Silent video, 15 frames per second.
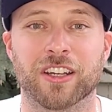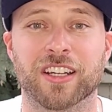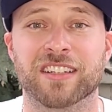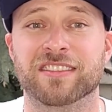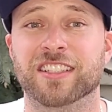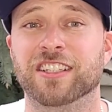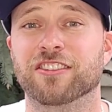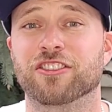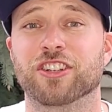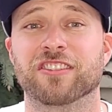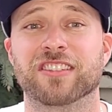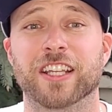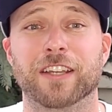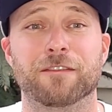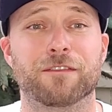Is this
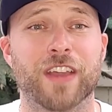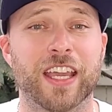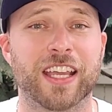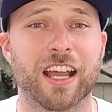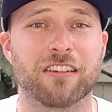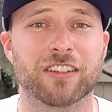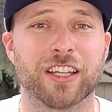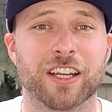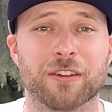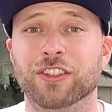just a fake out here?